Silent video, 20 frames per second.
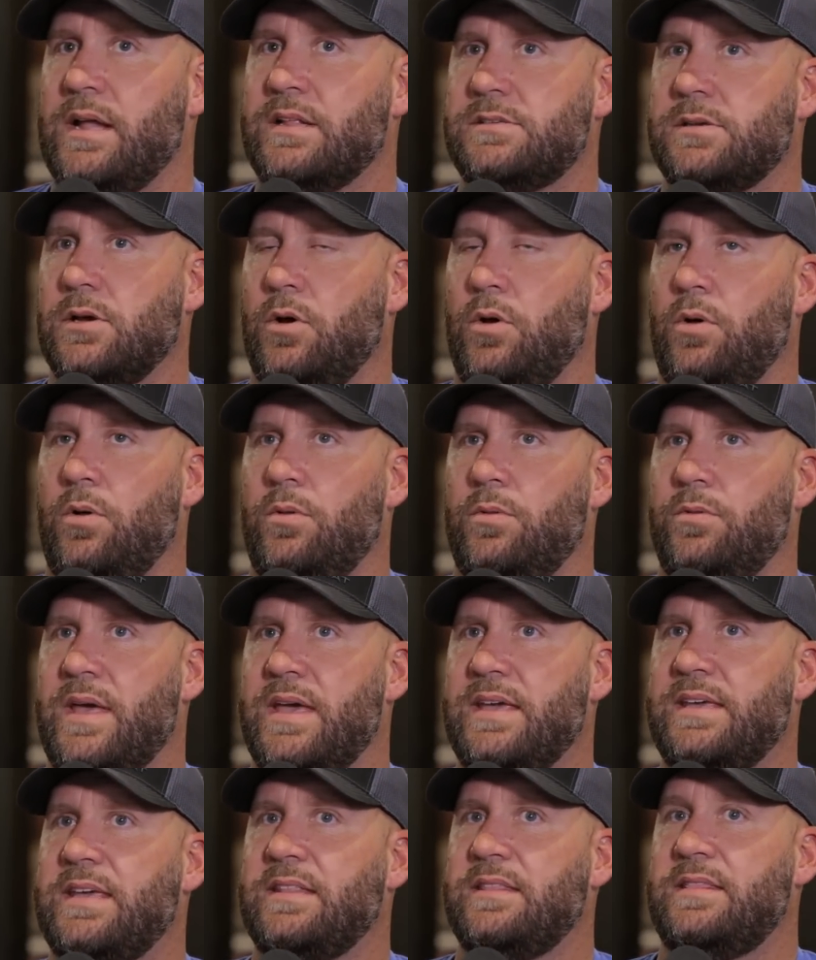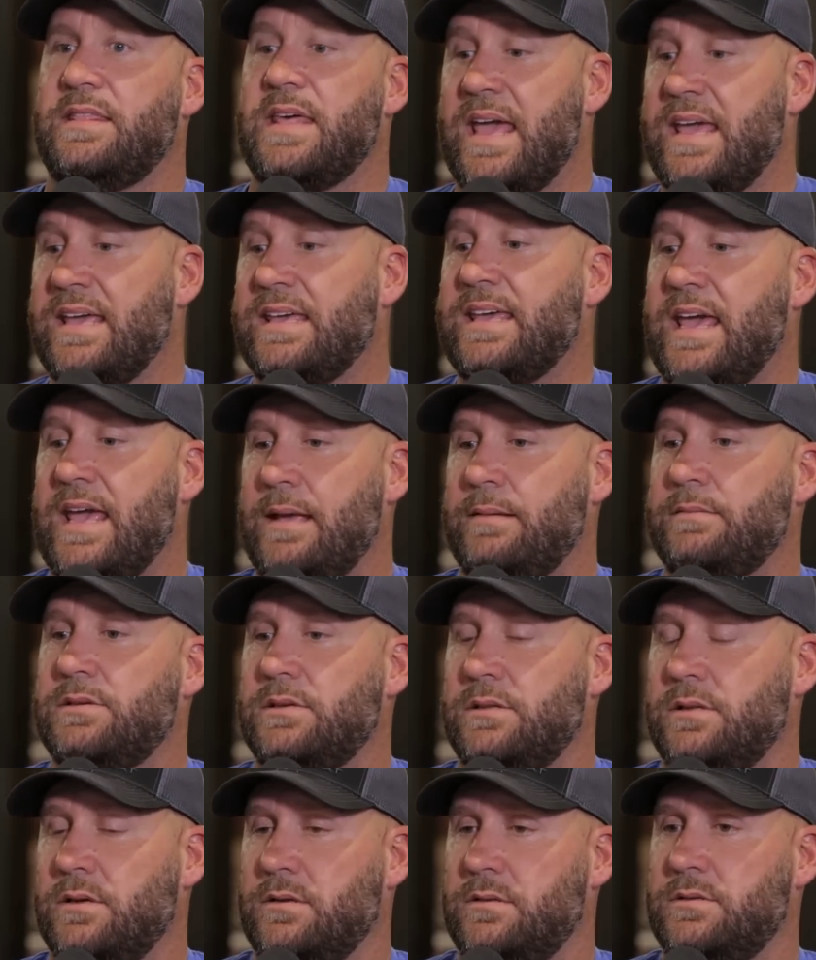And so they came
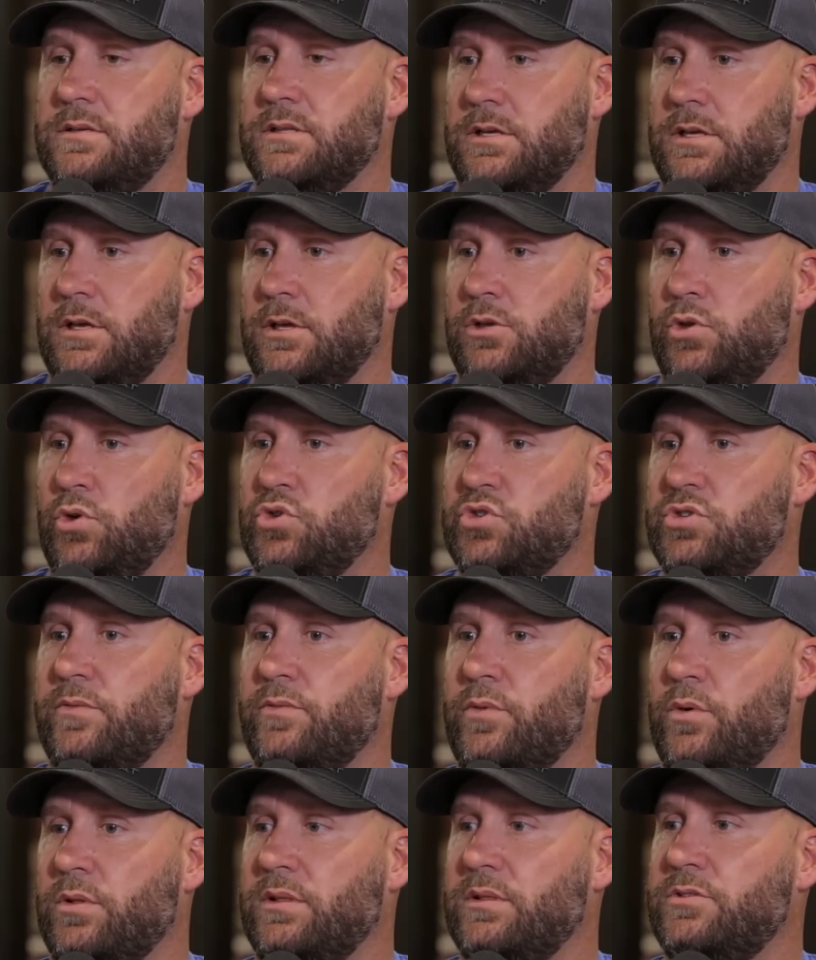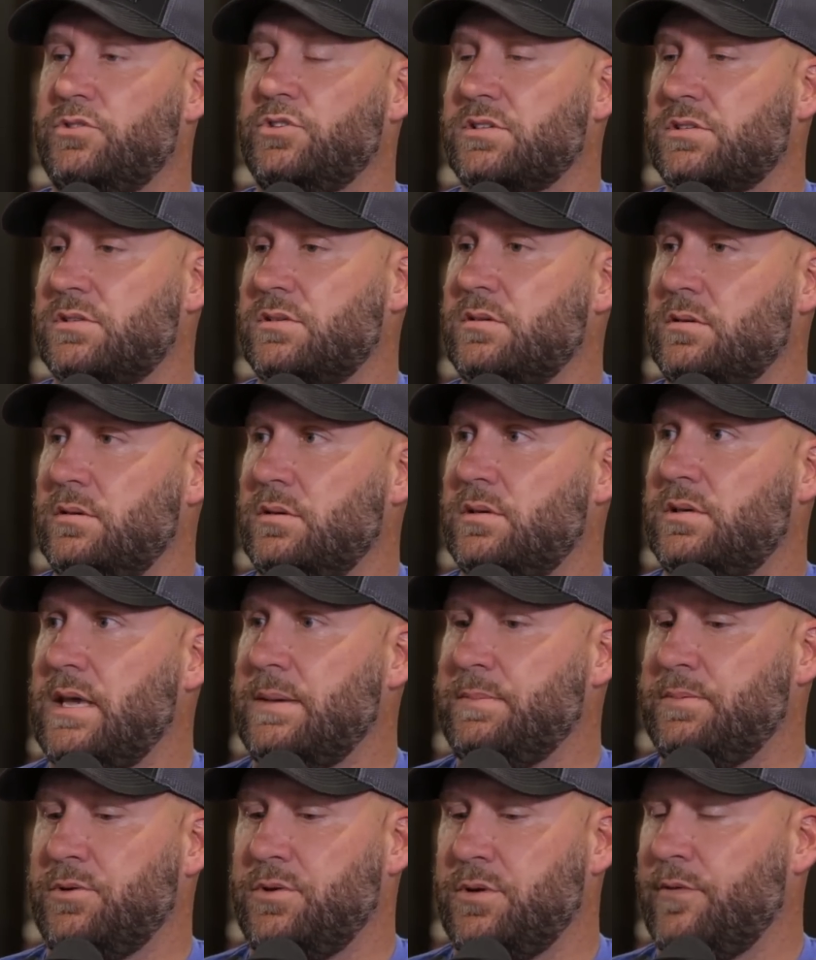to the conclusion of, well, just
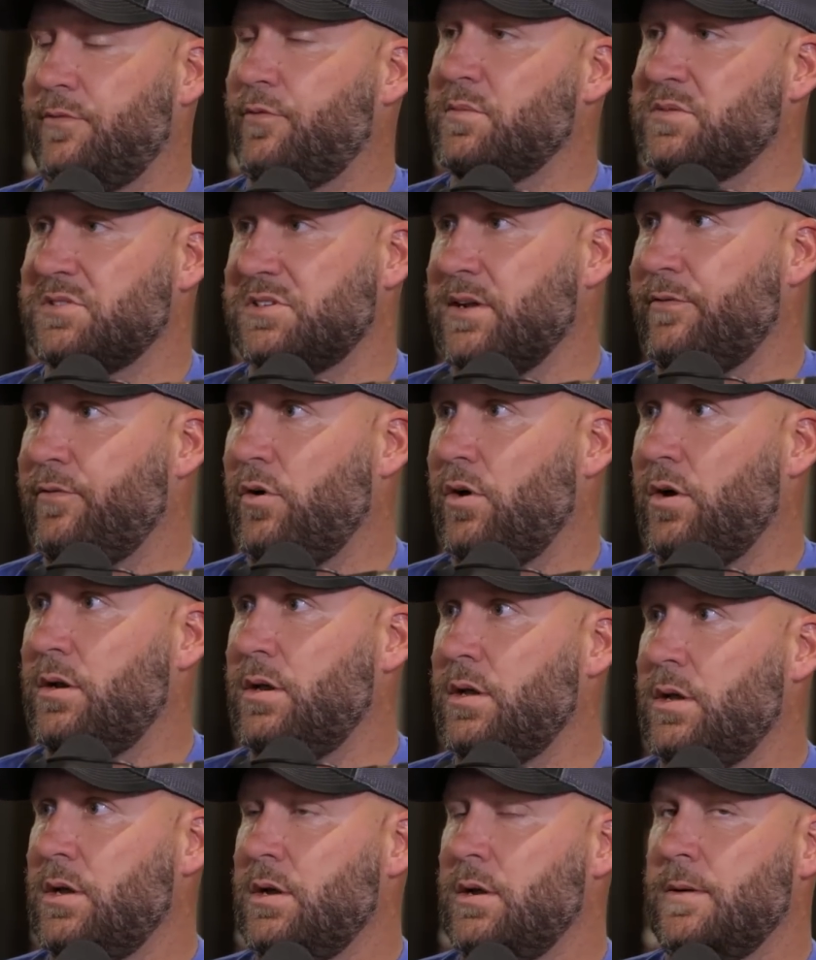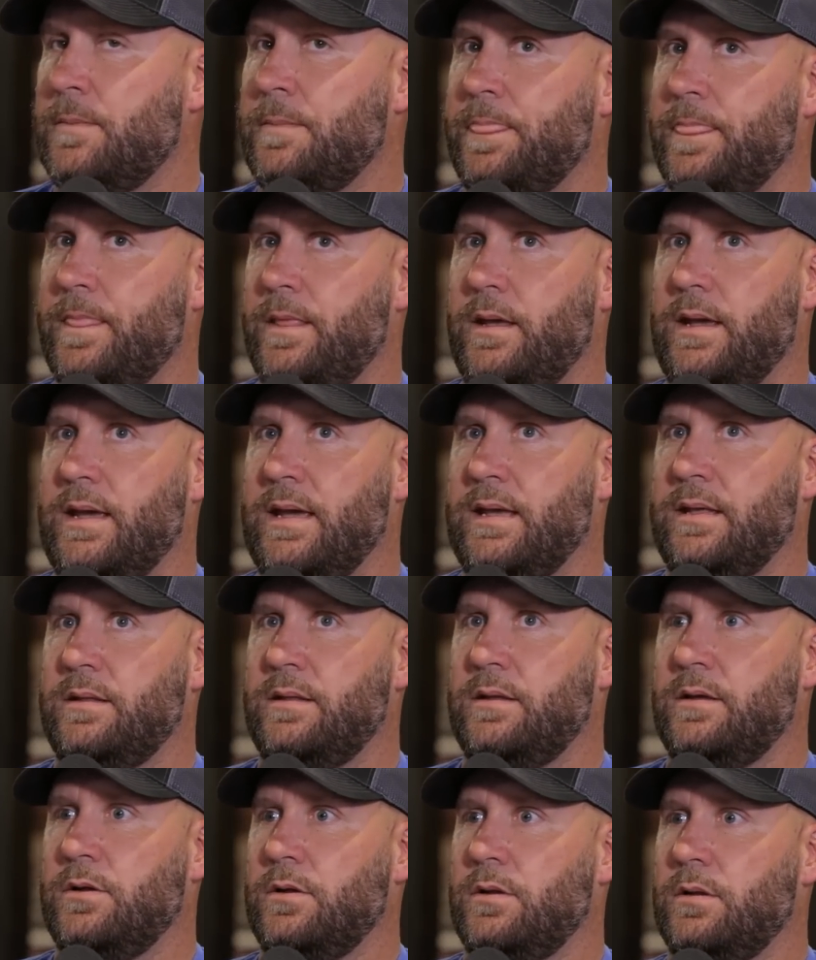keep your uniform and stuff on.
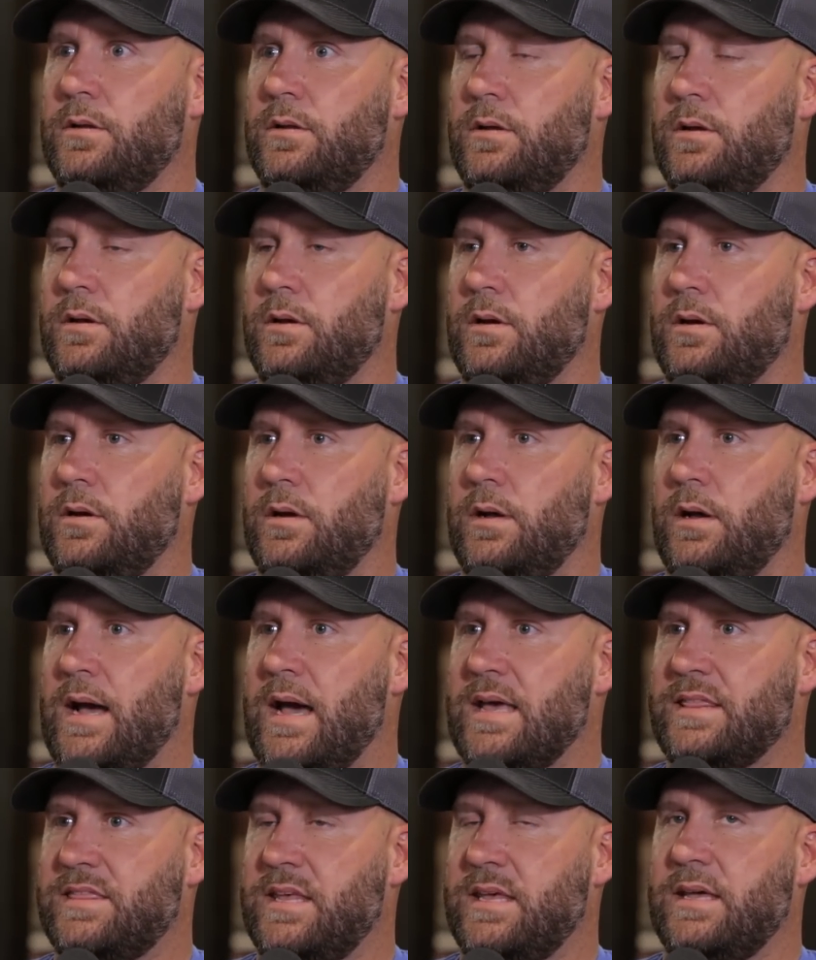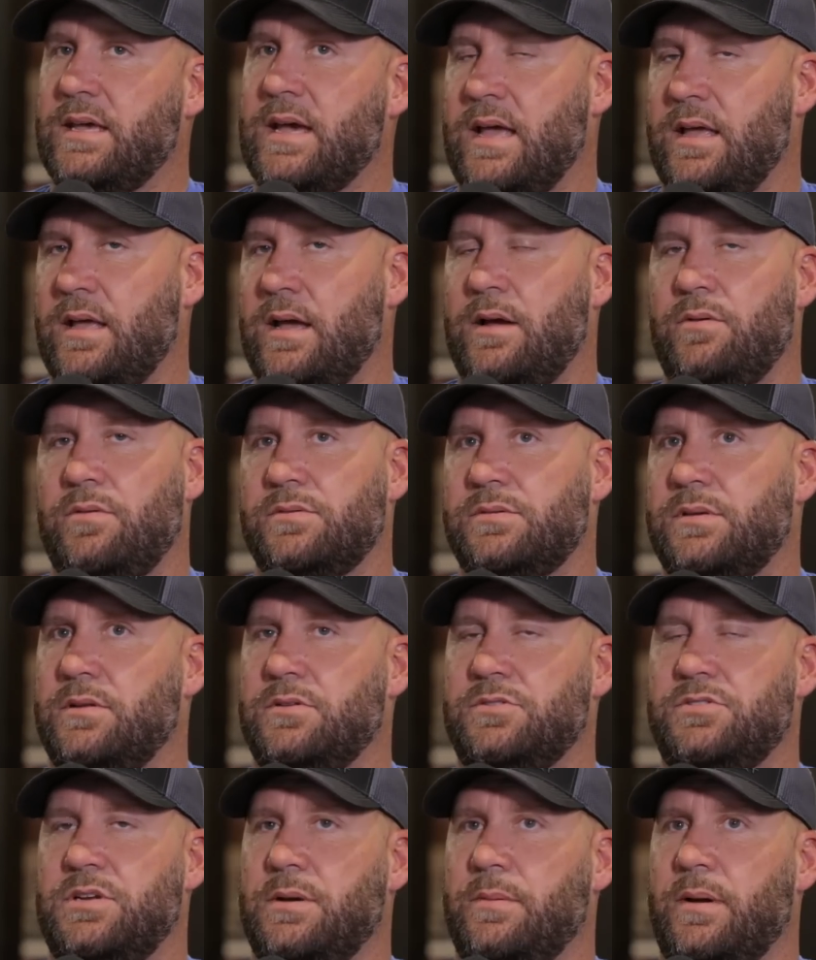And I think I would say
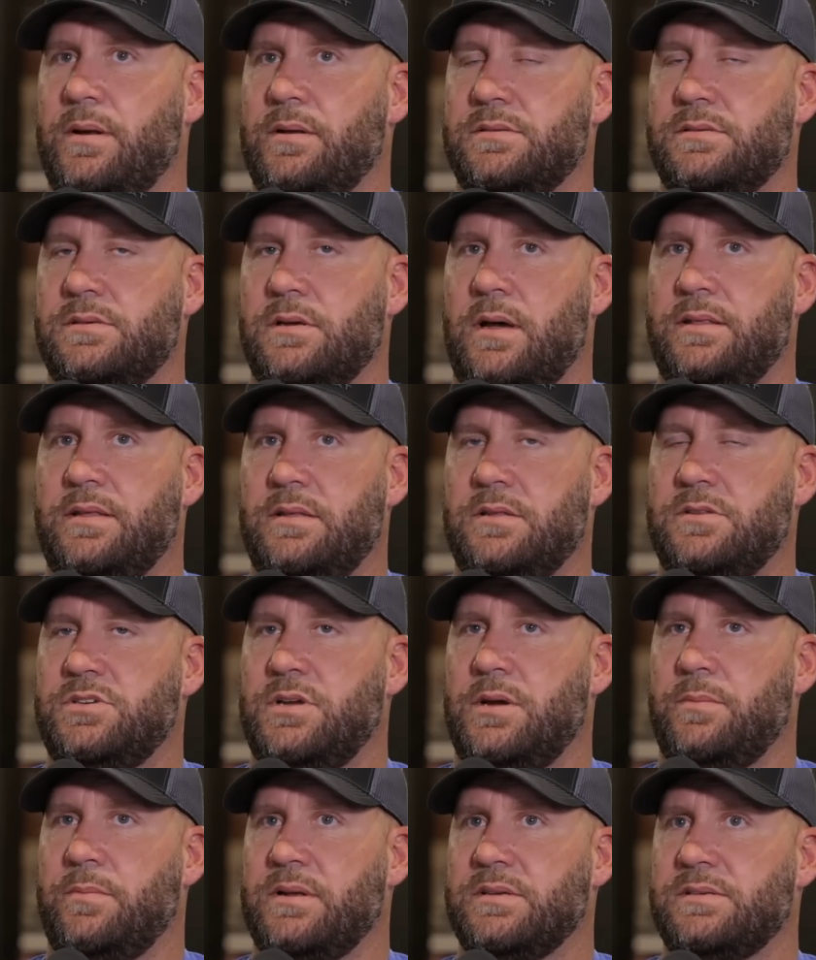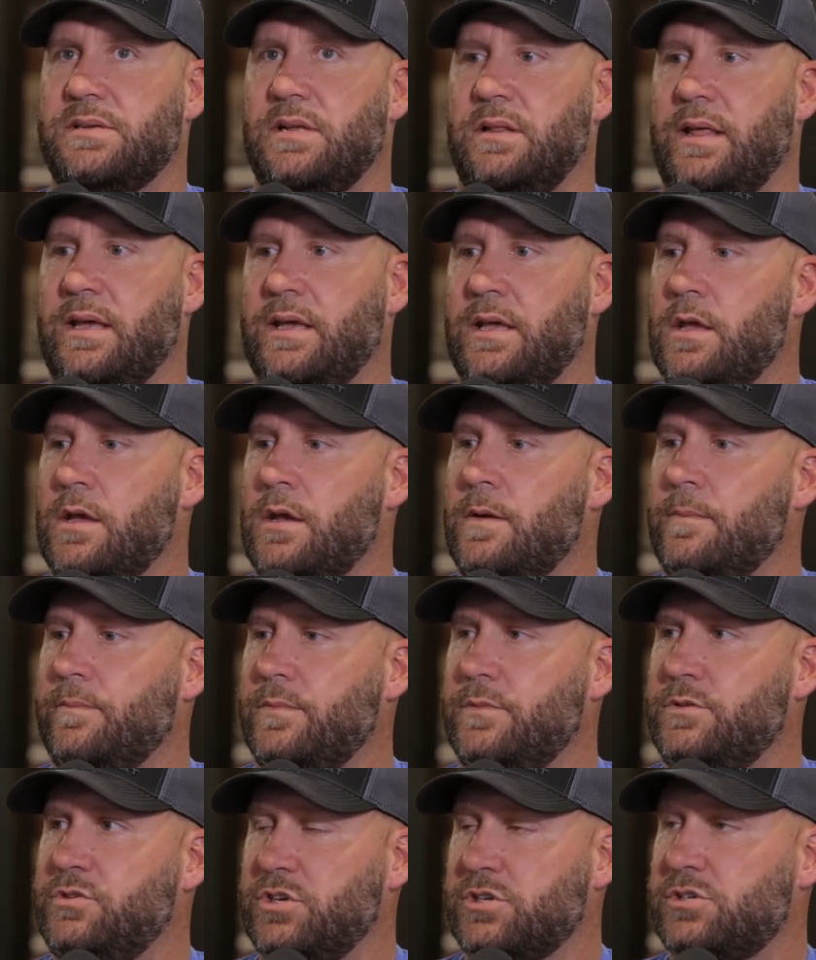the GM. So I think the GM might have said it like,
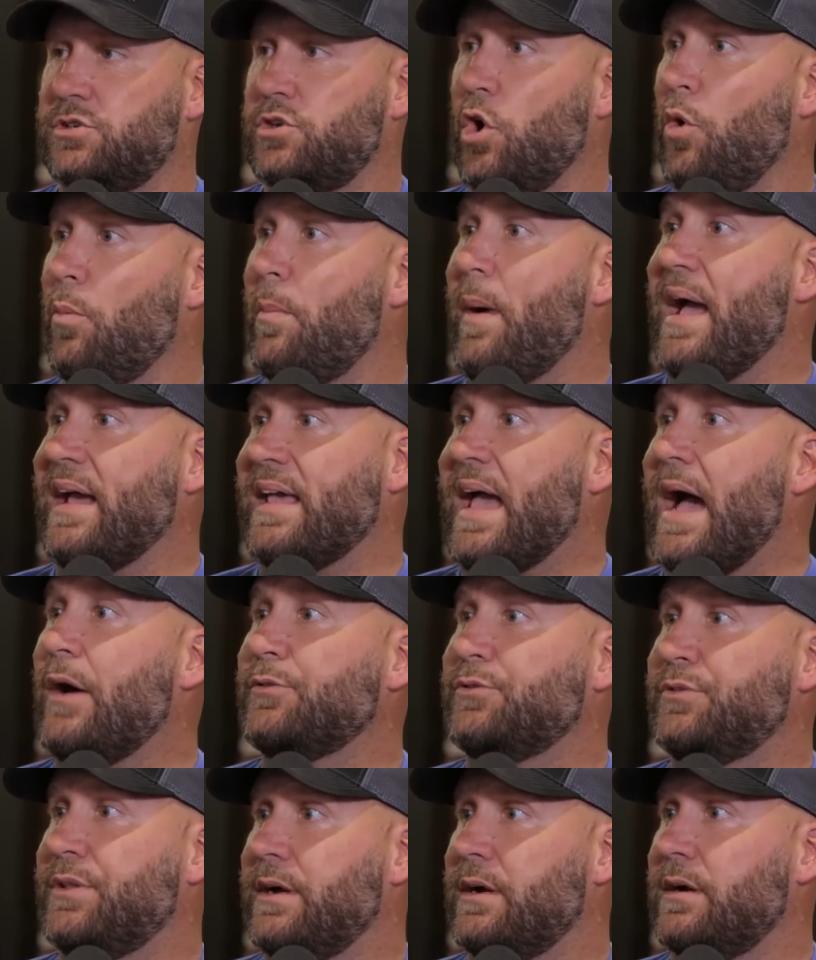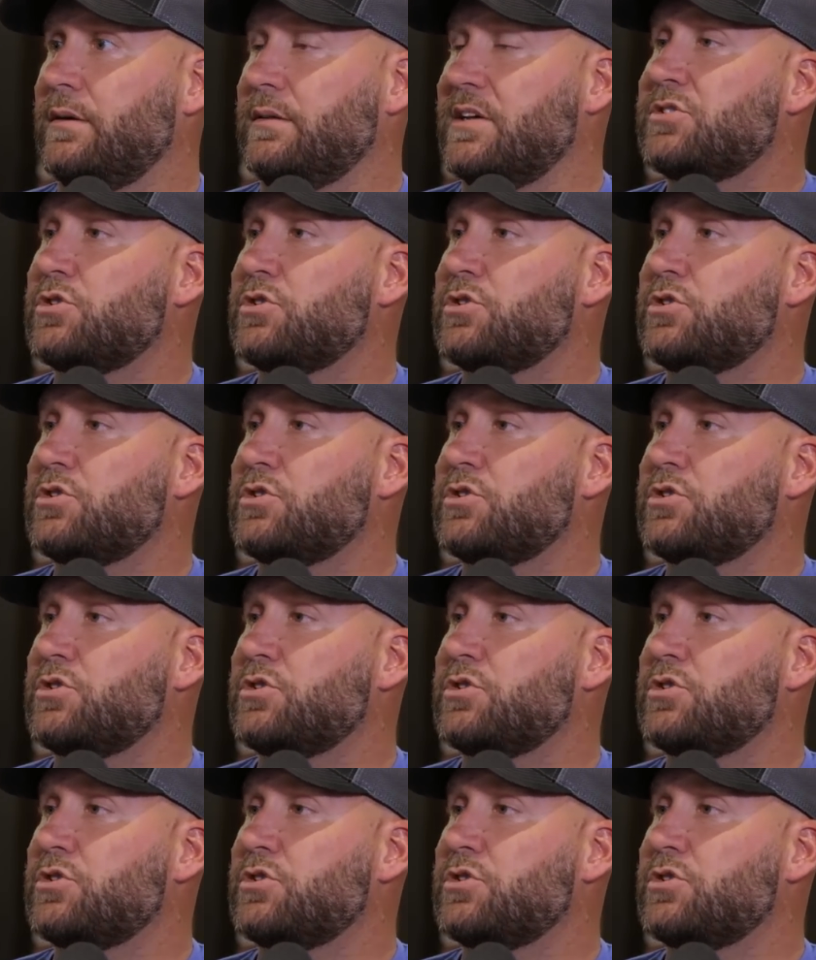just go back out there.